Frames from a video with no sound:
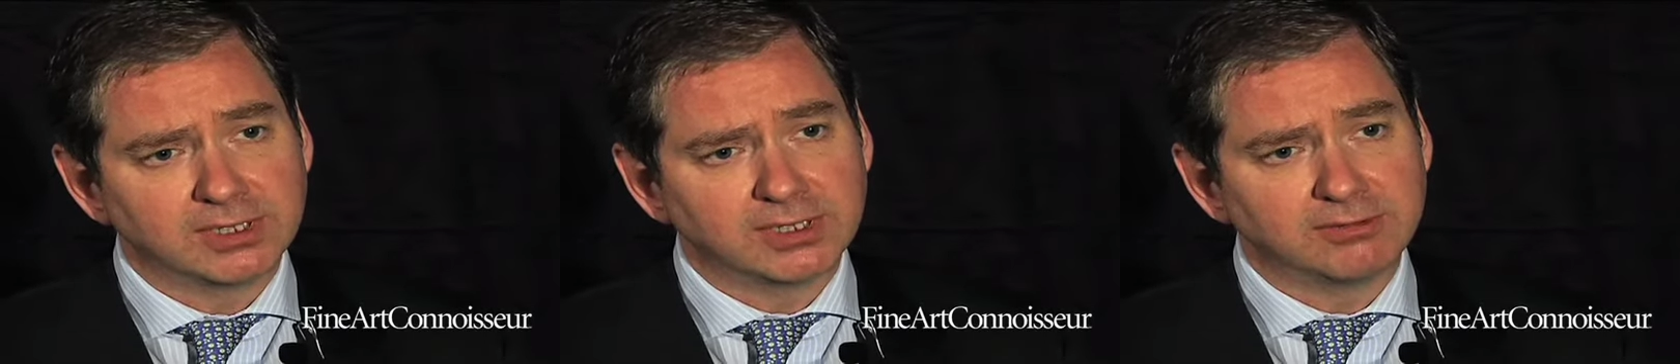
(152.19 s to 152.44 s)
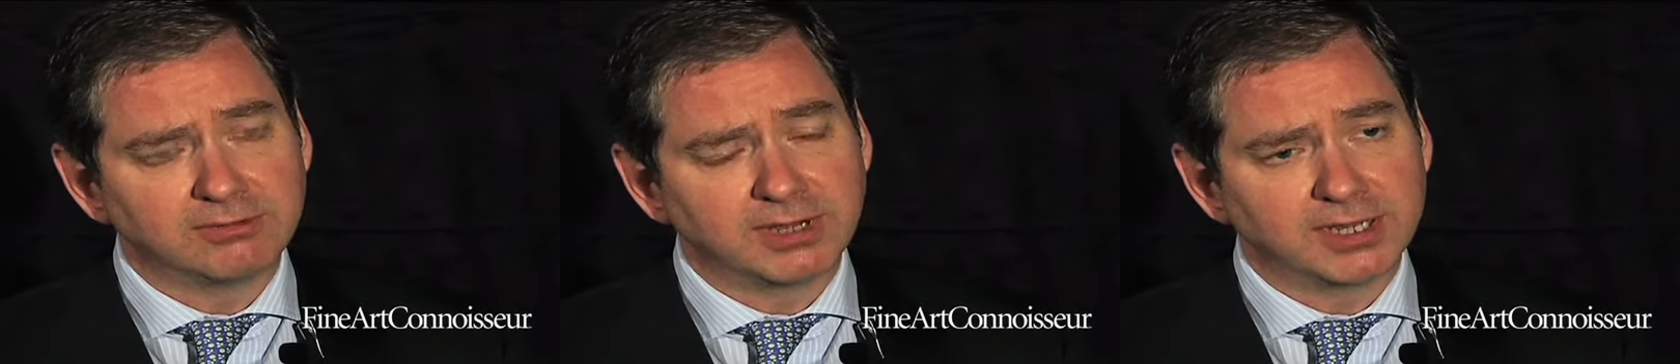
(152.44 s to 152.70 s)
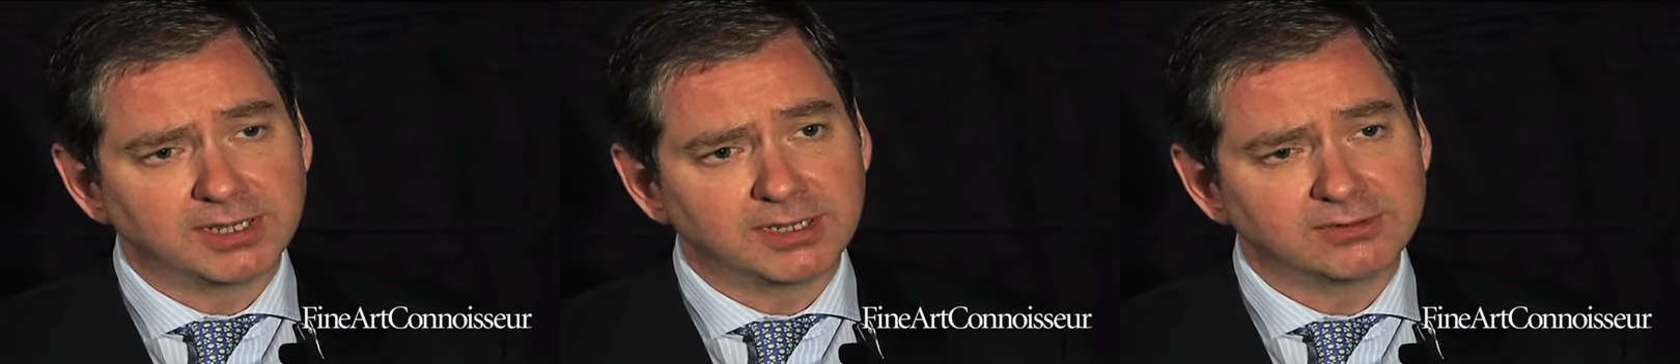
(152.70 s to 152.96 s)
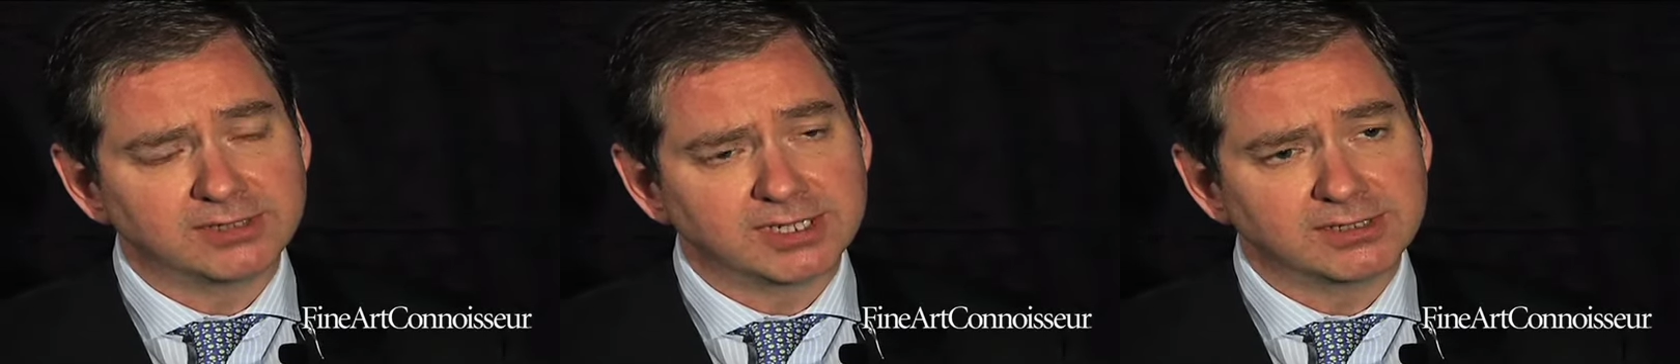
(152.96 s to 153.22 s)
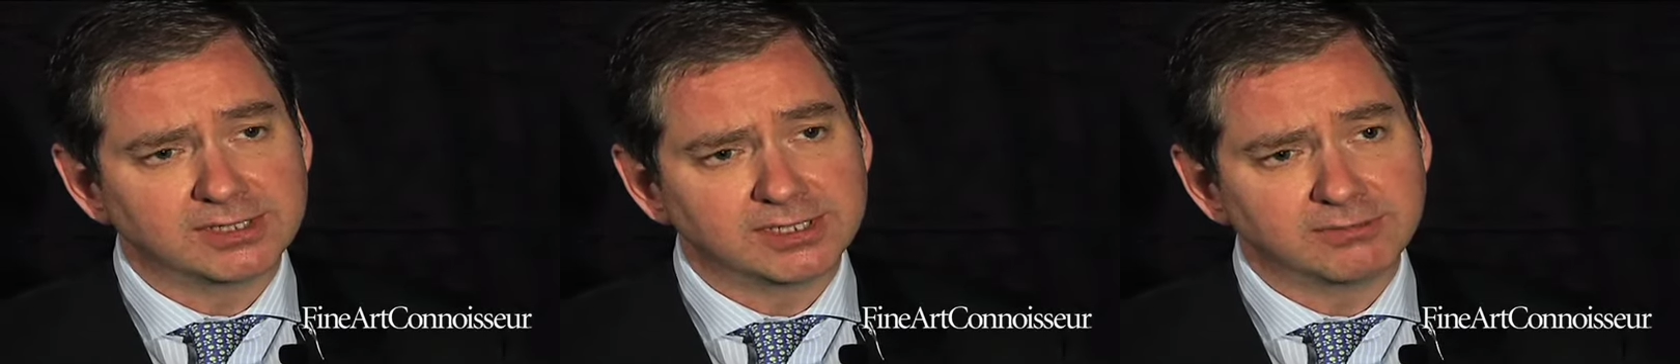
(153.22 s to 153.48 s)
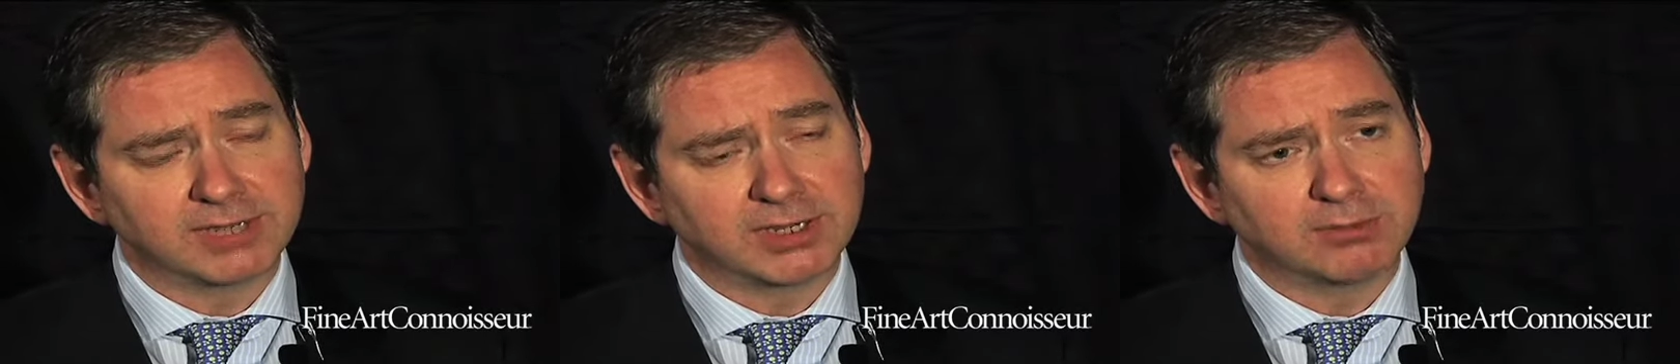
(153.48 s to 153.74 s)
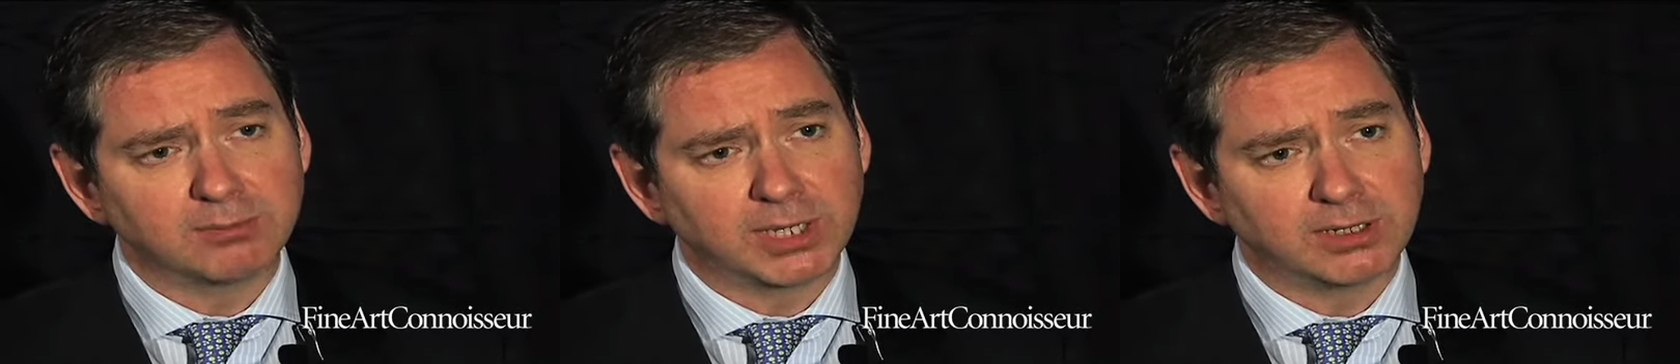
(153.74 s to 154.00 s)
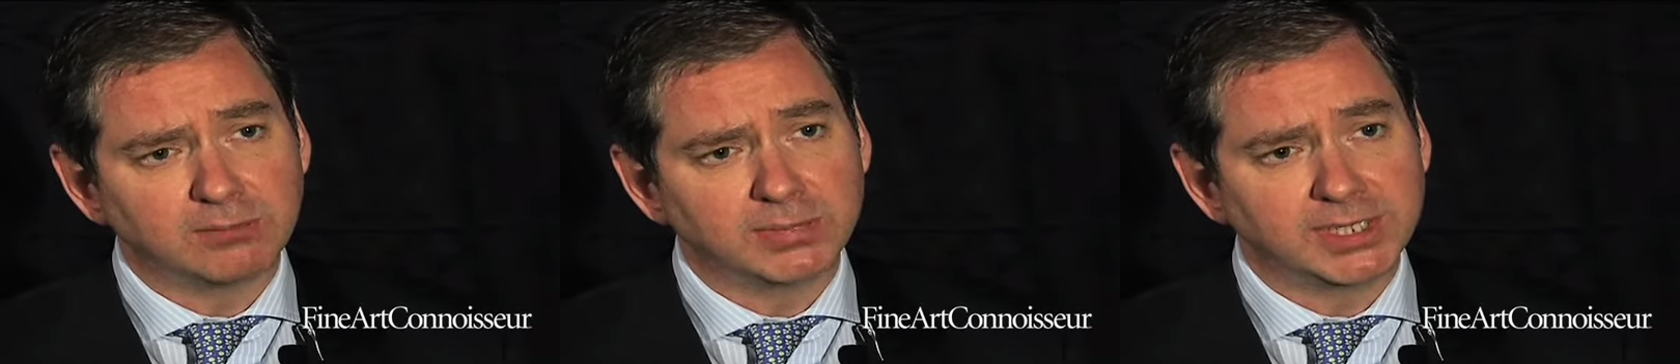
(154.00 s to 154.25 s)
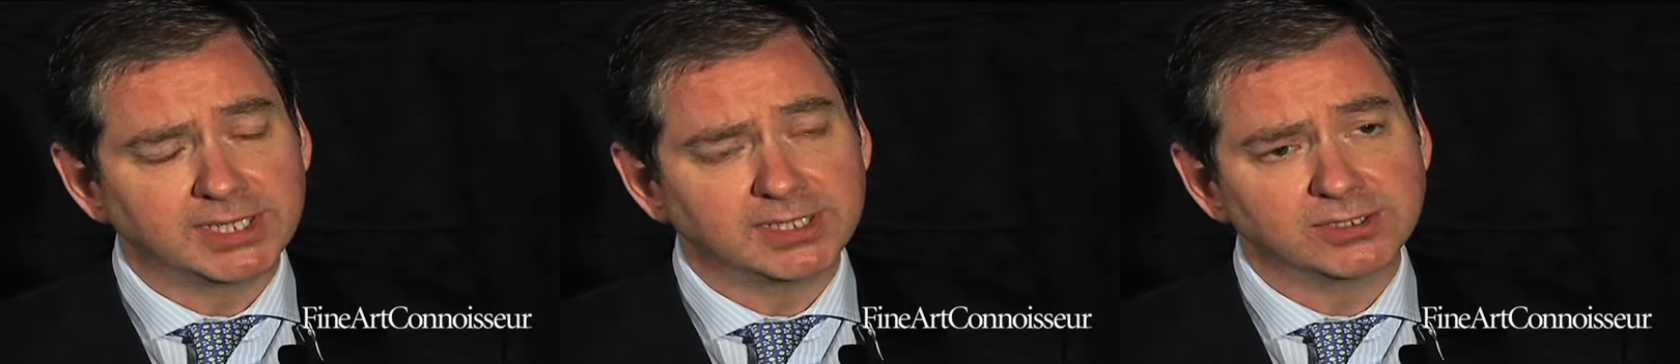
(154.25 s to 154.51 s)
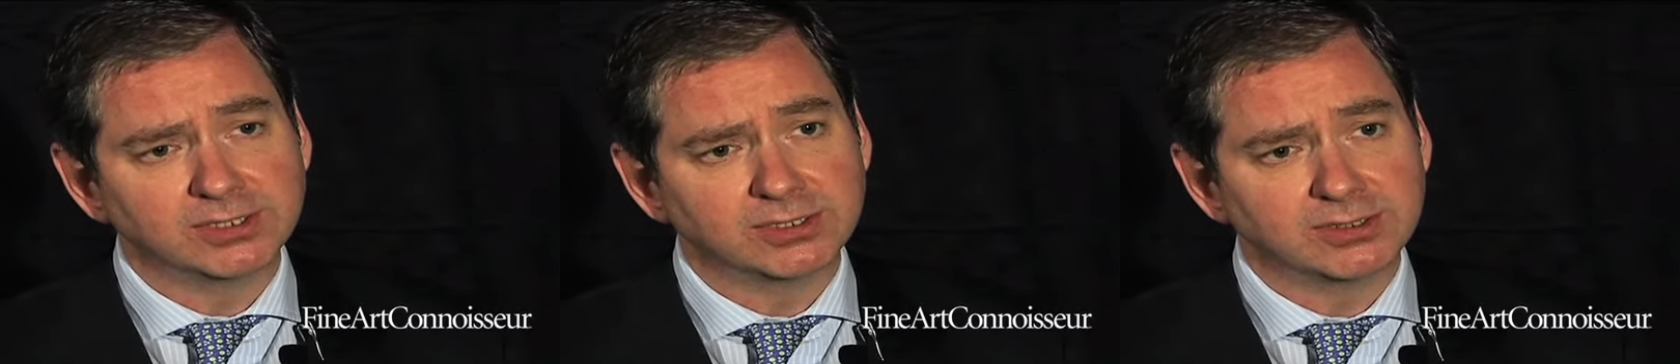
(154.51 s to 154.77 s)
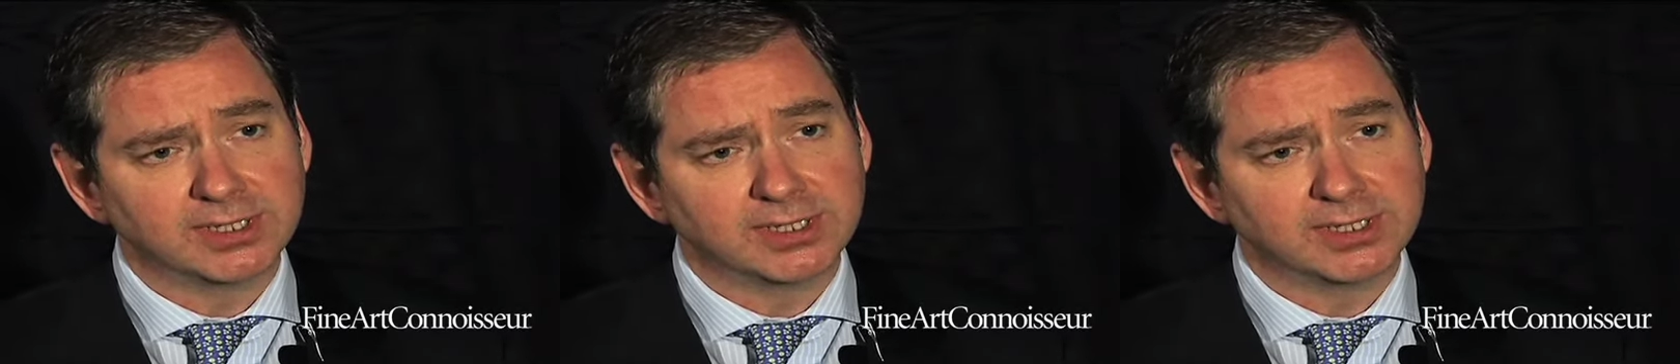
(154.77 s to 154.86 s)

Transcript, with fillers: Fine Art and Antique Fair in Palm Beach